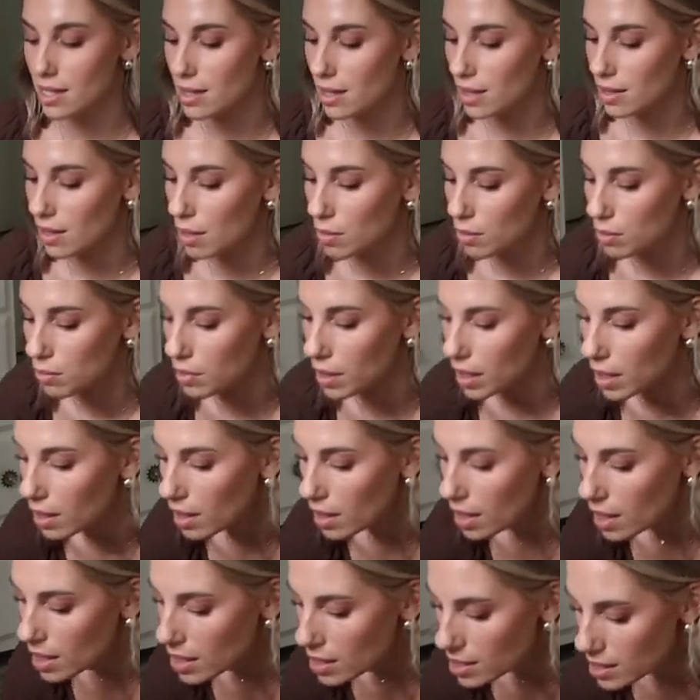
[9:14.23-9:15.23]
I think that would be
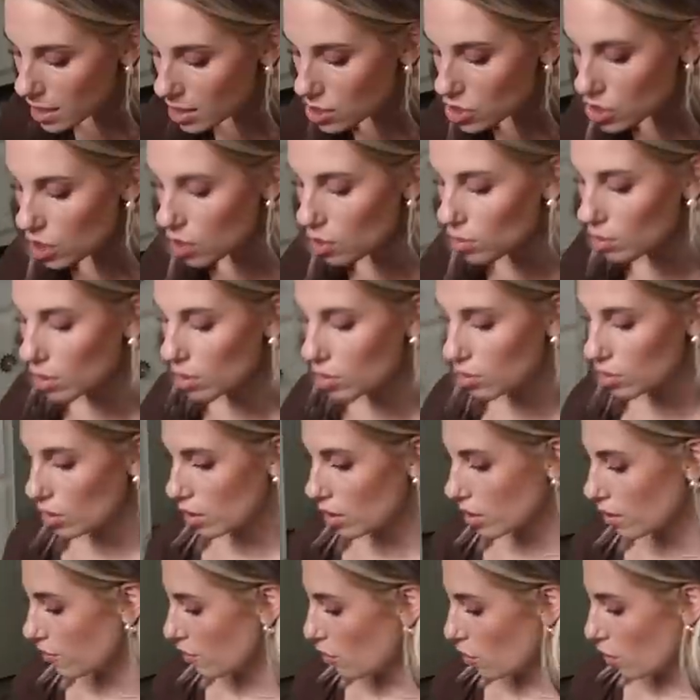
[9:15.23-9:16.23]
such a cute little
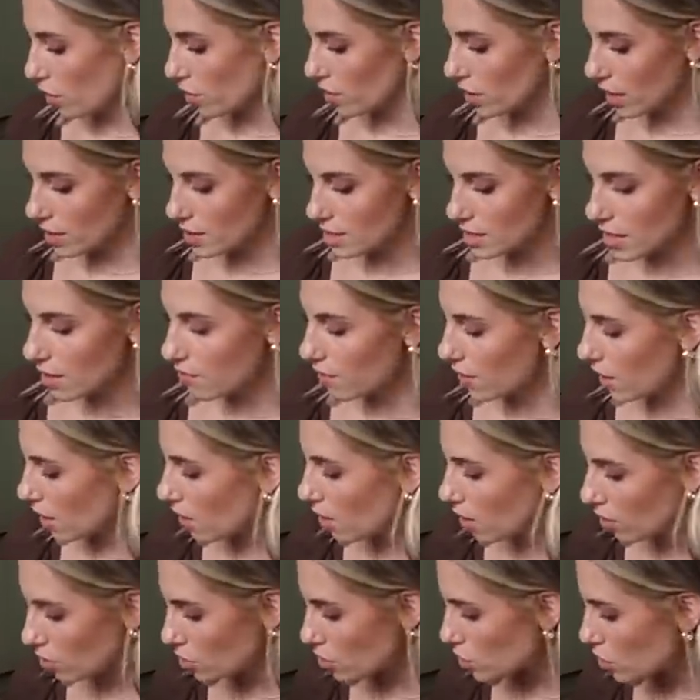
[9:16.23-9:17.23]
look for
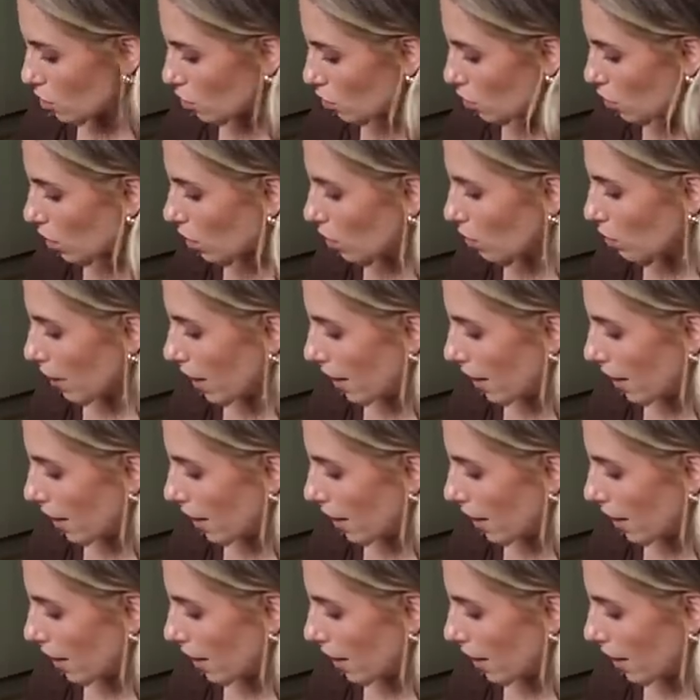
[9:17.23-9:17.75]
Thanksgiving or school,